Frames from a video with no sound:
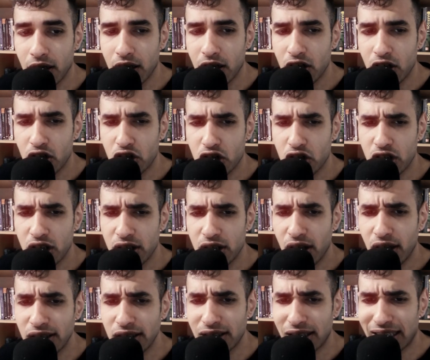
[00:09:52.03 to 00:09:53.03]
She
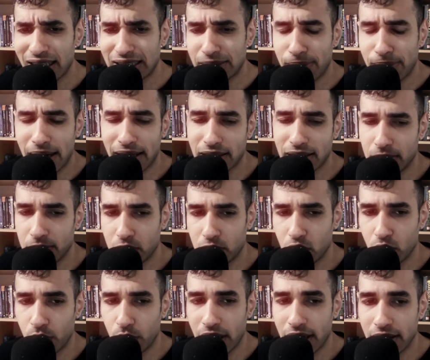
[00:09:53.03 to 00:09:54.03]
doesn't expect him
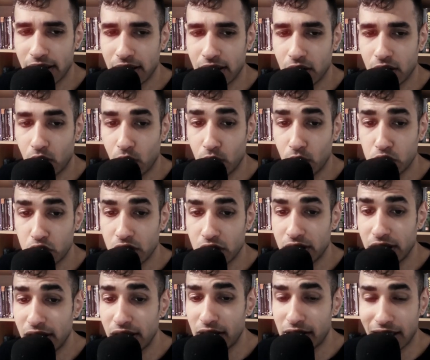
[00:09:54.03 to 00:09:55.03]
to win, or she
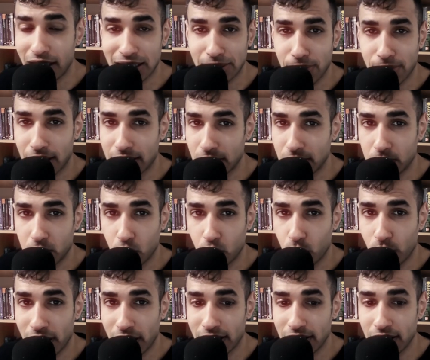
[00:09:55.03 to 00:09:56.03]
didn't expect him
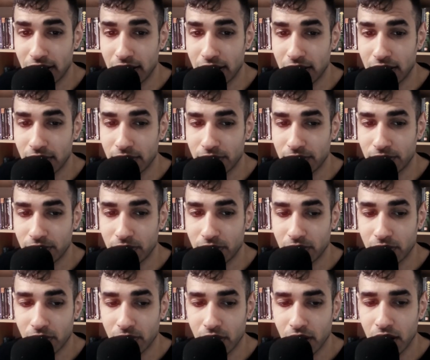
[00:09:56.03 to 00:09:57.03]
to win.
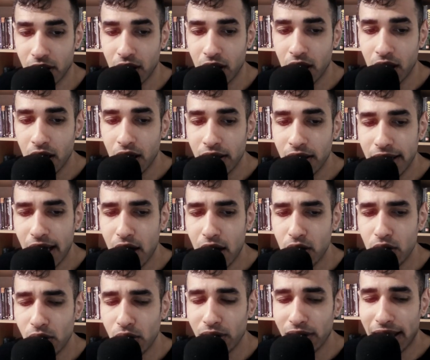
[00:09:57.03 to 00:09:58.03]

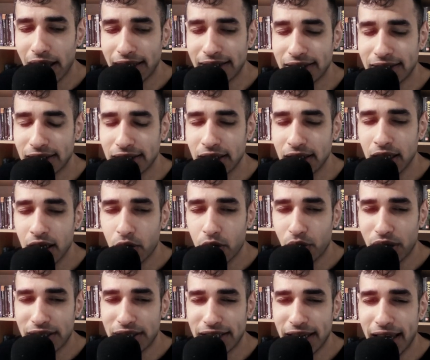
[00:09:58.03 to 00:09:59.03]
Now let's
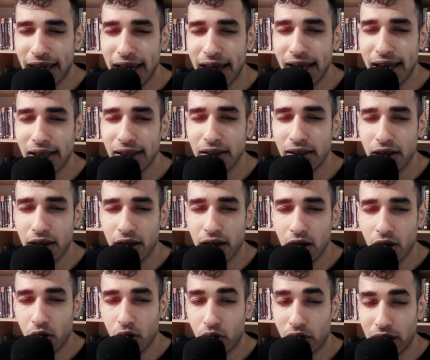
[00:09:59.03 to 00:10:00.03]
retell
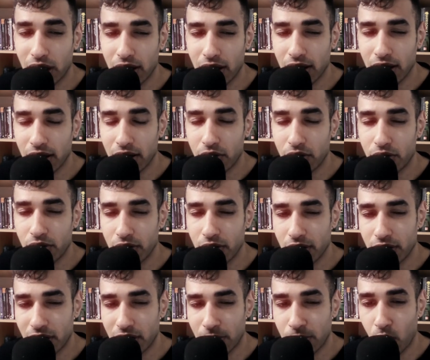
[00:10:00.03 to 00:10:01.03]

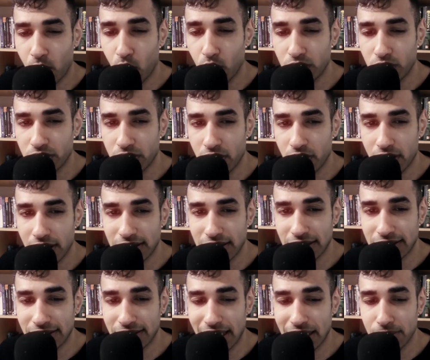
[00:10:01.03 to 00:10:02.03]
report this
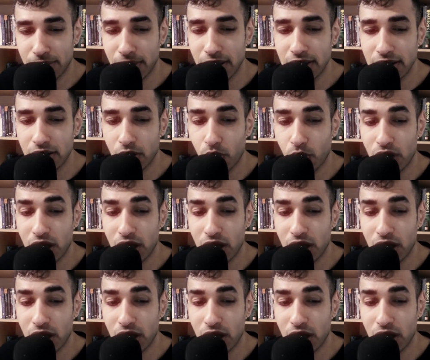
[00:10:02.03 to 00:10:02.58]
statement with